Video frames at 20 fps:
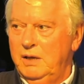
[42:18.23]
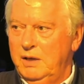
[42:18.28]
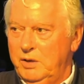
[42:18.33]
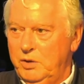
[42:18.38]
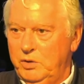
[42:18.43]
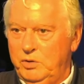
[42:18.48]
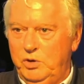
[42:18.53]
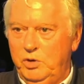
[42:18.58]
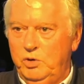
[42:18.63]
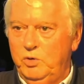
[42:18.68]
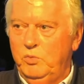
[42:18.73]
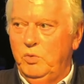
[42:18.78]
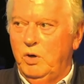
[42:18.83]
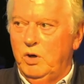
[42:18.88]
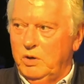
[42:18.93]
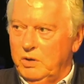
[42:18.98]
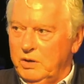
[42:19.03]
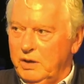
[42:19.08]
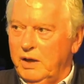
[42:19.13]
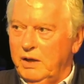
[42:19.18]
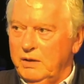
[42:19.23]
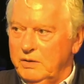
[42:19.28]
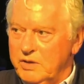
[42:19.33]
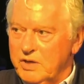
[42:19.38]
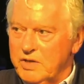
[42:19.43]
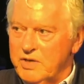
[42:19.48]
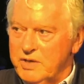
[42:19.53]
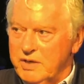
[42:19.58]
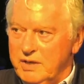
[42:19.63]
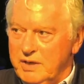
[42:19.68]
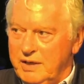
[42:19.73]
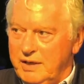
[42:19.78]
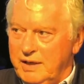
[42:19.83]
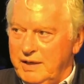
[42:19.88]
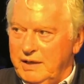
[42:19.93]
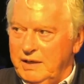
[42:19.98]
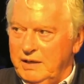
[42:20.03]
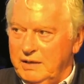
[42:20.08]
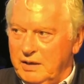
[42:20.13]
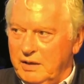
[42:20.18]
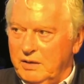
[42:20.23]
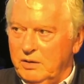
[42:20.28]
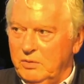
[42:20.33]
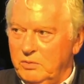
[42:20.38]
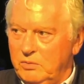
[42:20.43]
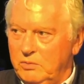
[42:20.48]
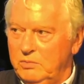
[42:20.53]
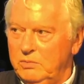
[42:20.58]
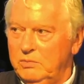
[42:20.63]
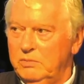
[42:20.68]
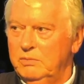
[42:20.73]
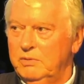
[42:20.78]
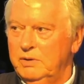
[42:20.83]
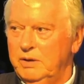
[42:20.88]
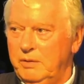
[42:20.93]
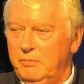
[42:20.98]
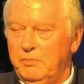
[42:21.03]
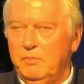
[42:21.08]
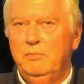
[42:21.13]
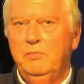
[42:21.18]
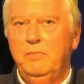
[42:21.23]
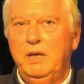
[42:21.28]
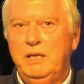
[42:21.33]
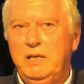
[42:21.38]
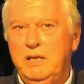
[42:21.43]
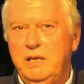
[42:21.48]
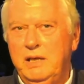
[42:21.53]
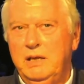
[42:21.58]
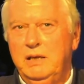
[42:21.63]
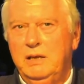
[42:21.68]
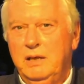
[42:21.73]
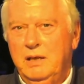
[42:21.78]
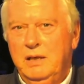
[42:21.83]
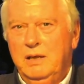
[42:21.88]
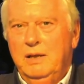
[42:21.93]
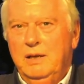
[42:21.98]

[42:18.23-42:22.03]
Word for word: could do what, and just getting the whole, you know, making